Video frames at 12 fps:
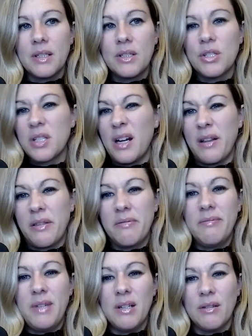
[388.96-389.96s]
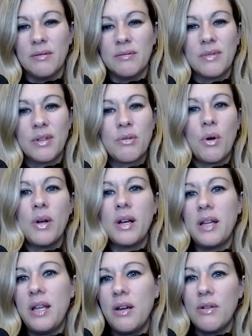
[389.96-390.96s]
just kind of, throw in
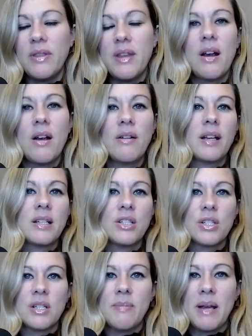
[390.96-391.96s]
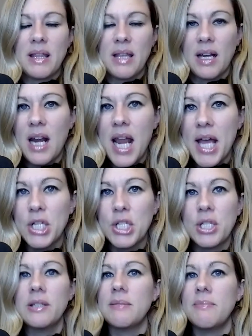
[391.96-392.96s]
here and there, like just to make that
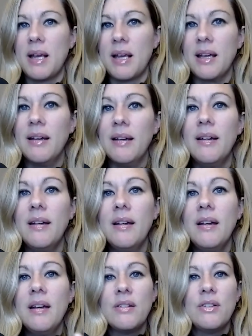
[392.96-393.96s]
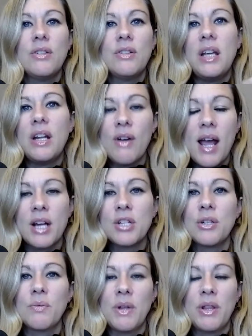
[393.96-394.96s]
connection, to make
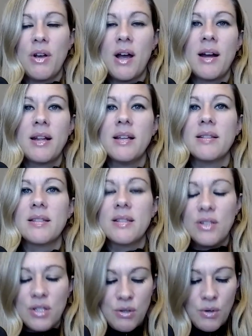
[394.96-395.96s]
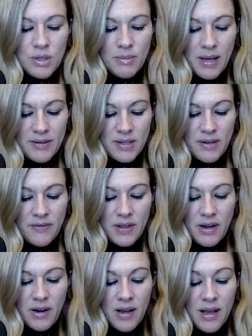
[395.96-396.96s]
interaction with your audience. Just throw some live stuff in
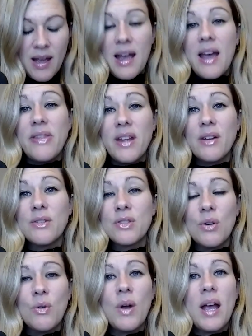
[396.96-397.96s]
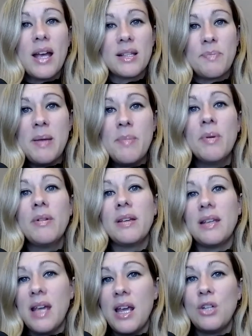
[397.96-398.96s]
there. And then also, as people
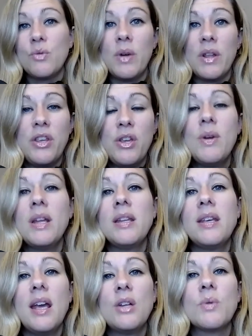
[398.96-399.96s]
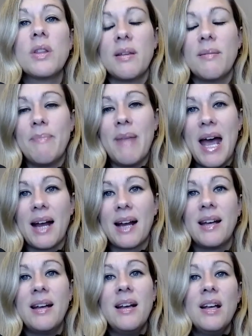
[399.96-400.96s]
engage with you, engage with them back.
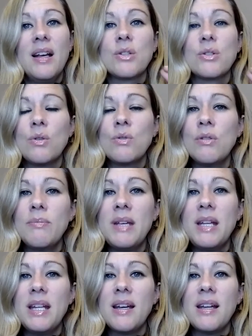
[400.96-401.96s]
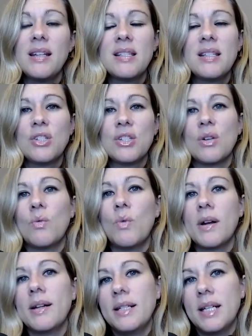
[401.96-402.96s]
So social media, it isn't just a
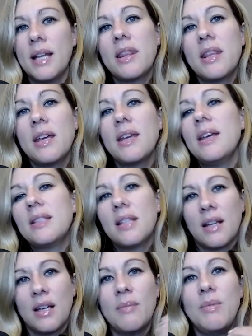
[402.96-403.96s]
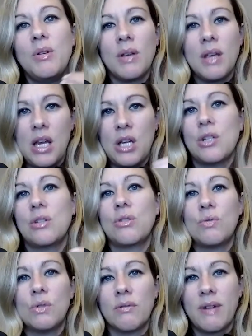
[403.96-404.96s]
one and done thing. It's a communication
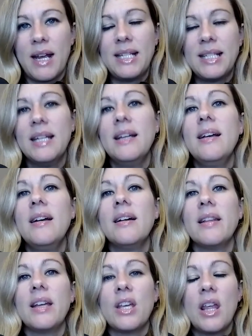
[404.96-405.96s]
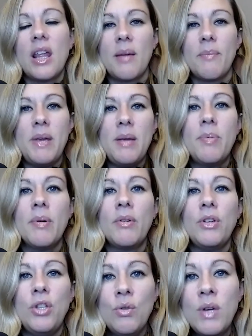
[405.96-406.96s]
tool, right? Like people,
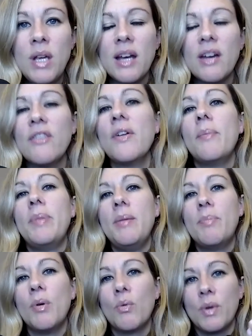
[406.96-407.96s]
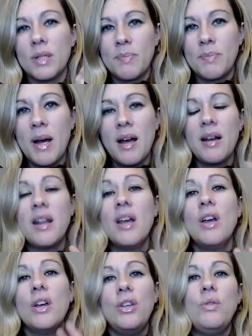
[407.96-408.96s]
you give, people respond.
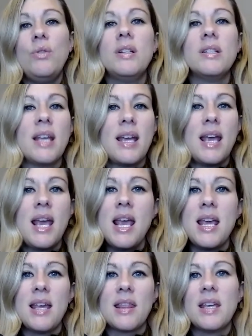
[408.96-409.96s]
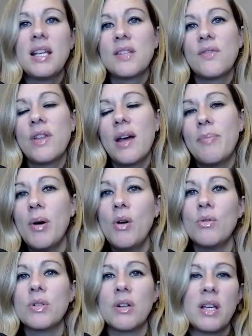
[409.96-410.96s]
You need to say, hey, thanks for that
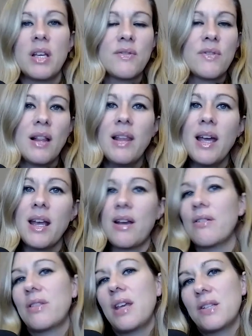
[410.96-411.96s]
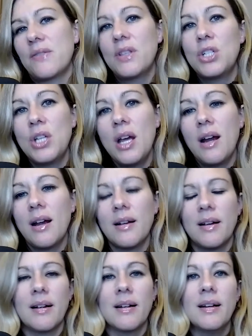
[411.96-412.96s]
post, or thanks for that like, or thanks for the share.
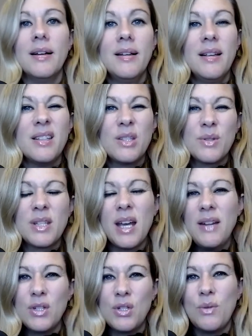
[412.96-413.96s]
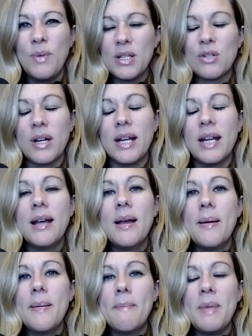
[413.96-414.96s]
Or so it's kind of a two-way street.
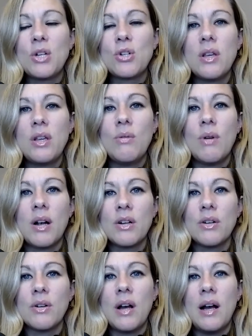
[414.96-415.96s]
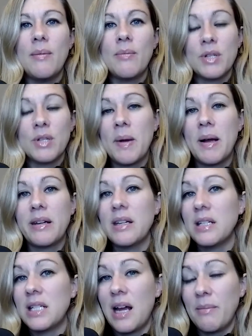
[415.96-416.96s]
Make sure that you are responding in
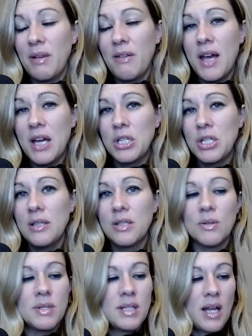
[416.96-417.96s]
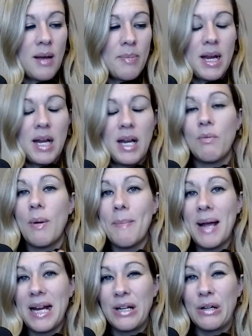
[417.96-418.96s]
a timely fashion. So set up any
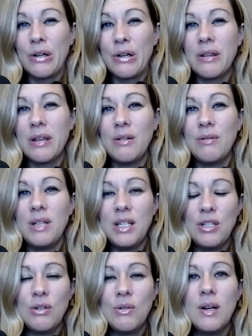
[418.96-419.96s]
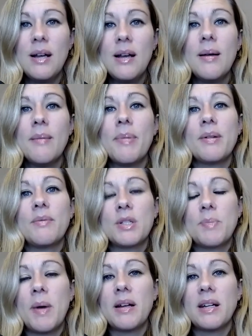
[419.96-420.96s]
reminder that you need to, but
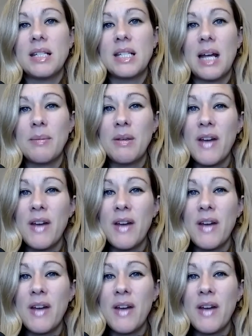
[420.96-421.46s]
respond in a timely